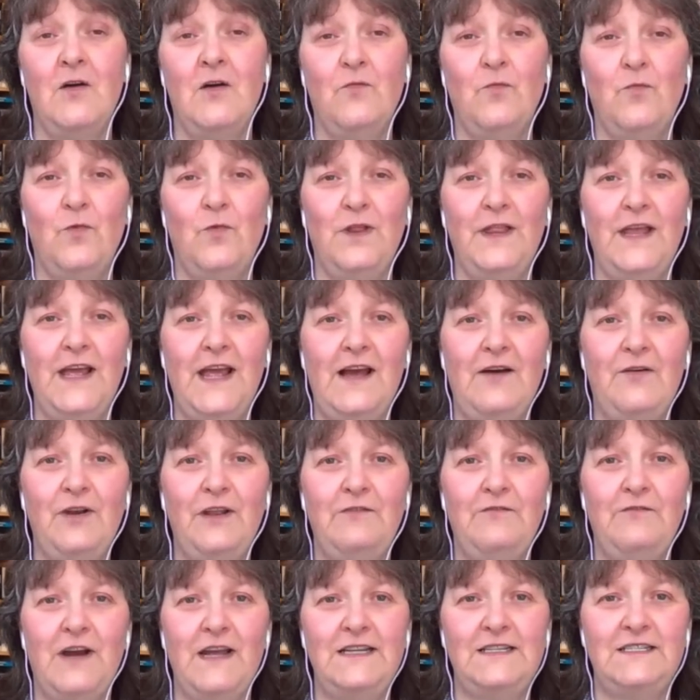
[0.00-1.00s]
Well, the hourly
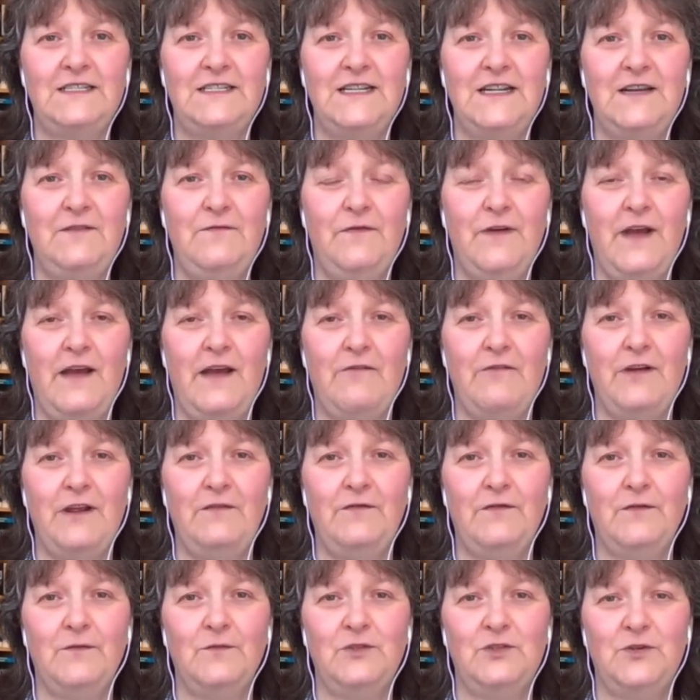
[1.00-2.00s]
rates did vary
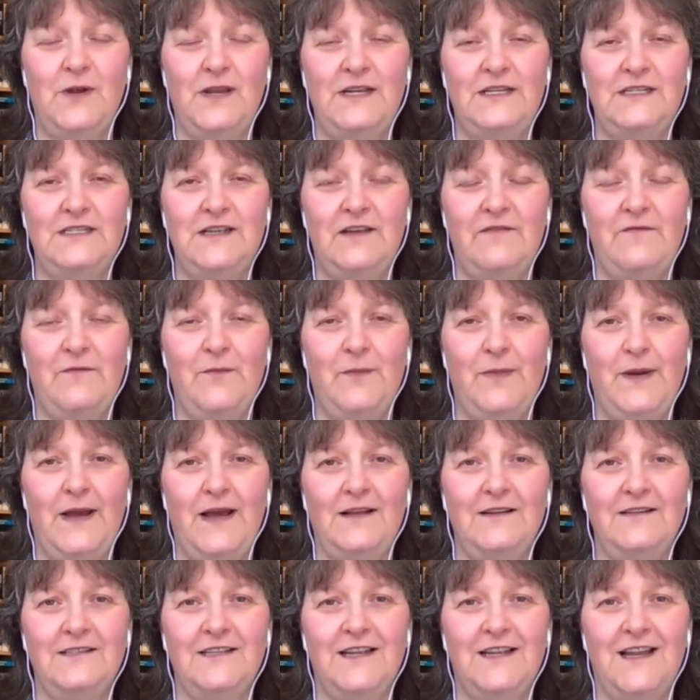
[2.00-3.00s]
from
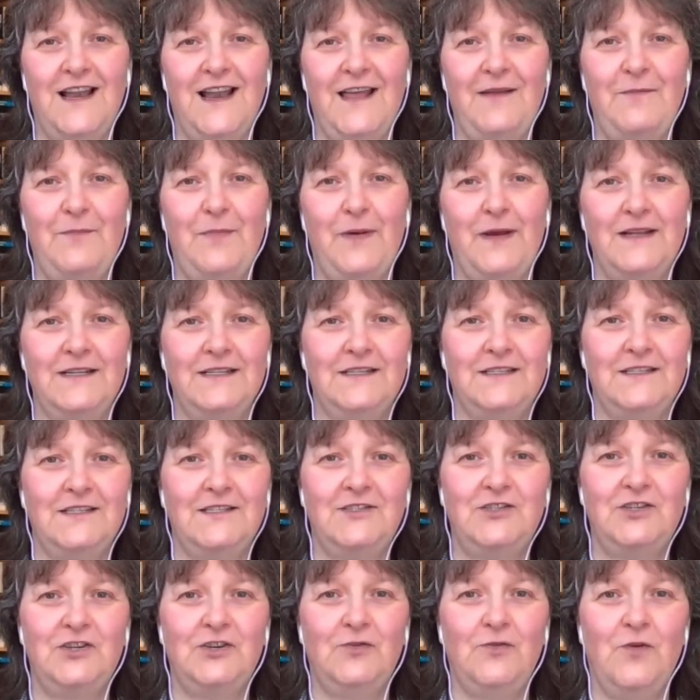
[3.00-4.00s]
£27.08
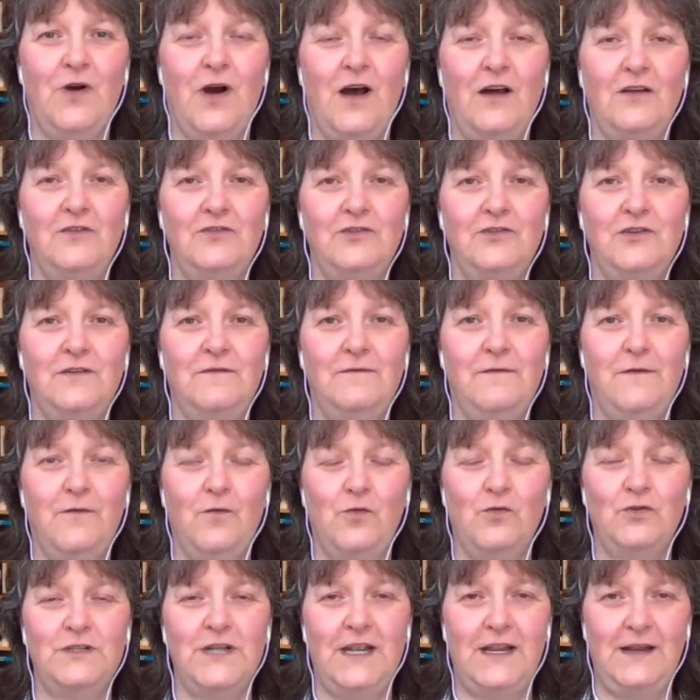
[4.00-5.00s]
to
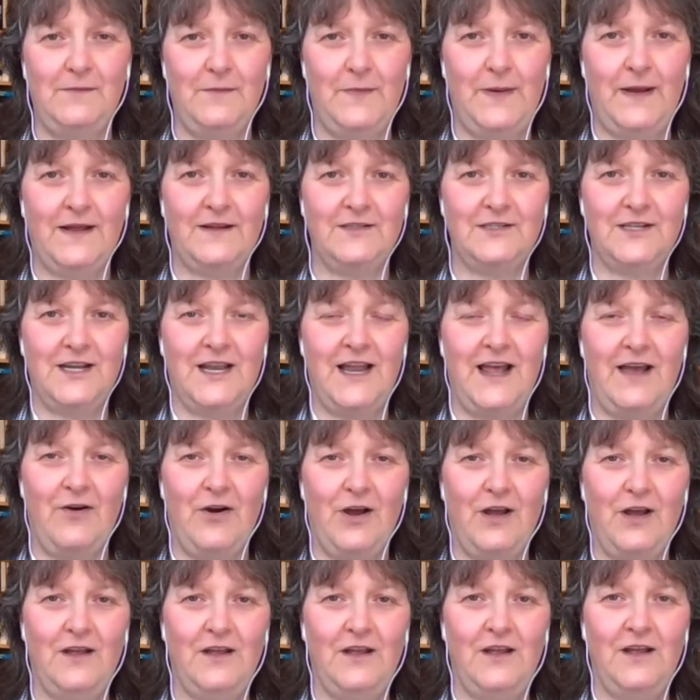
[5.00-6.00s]
£114 an hour,
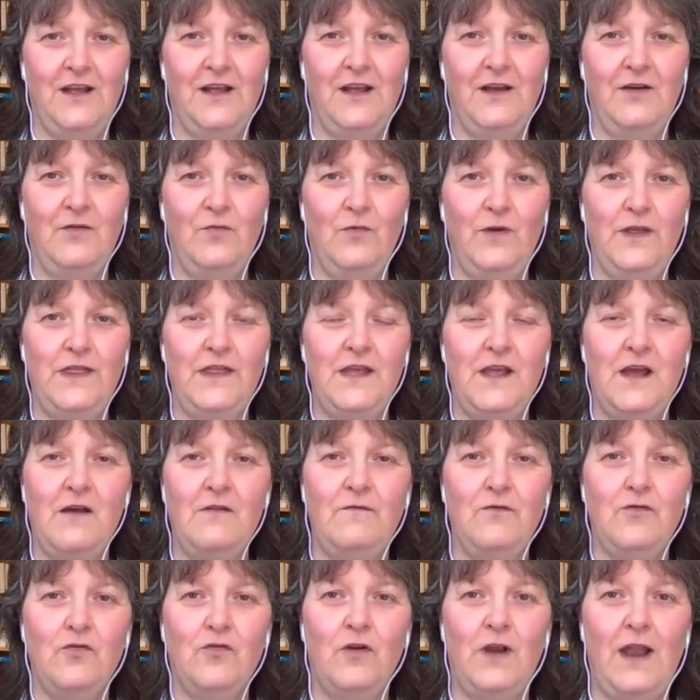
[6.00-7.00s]
with the
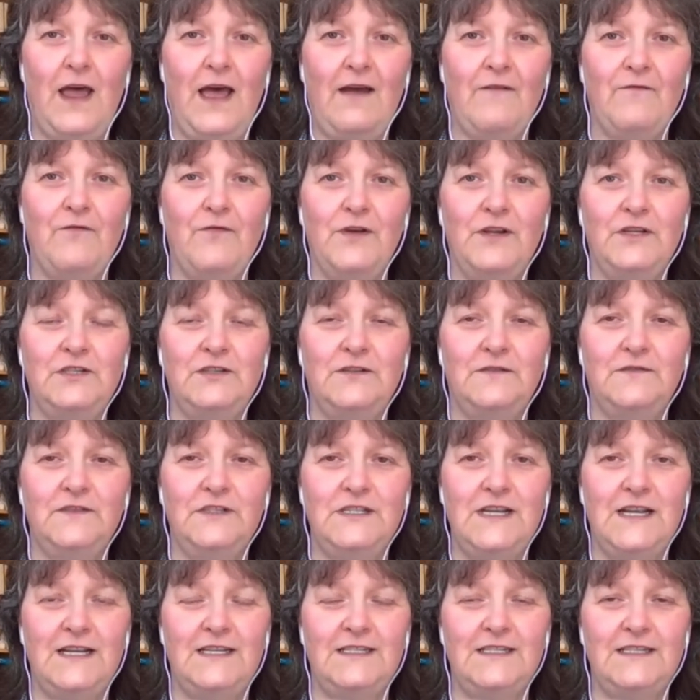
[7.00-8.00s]
overall average of
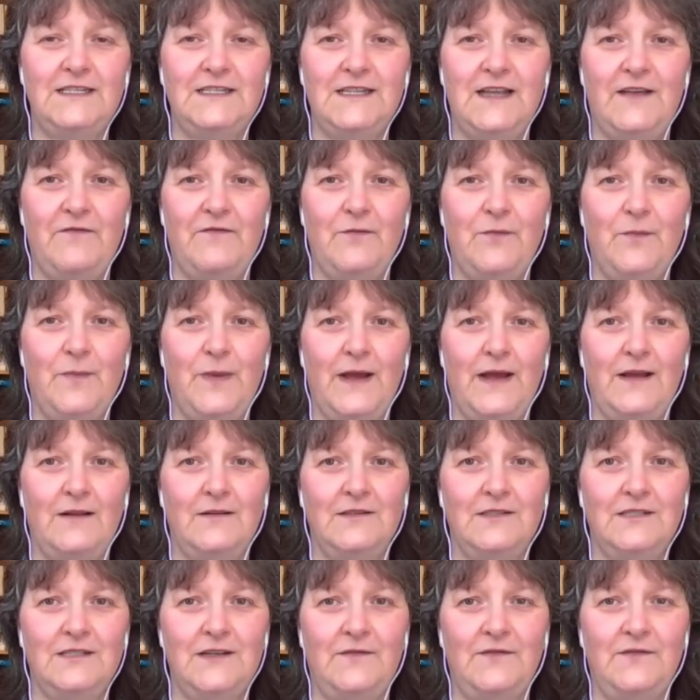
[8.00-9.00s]

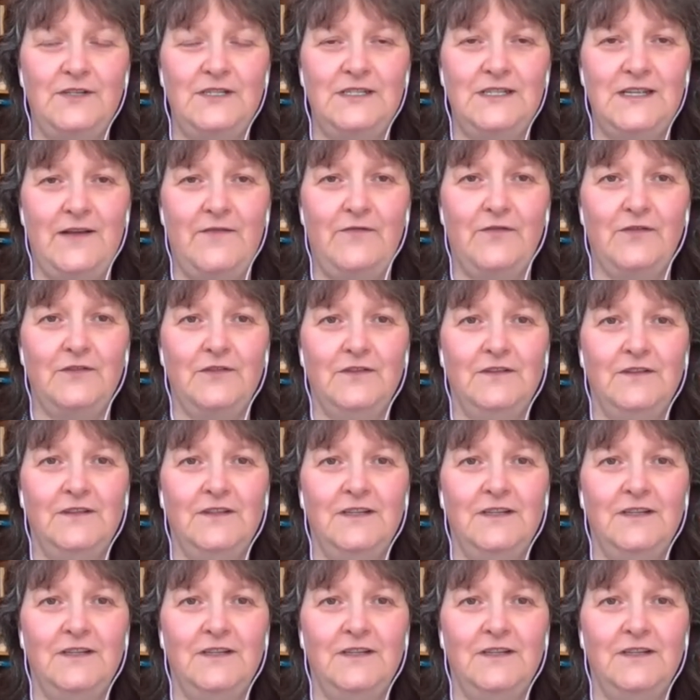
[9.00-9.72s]
£67.77.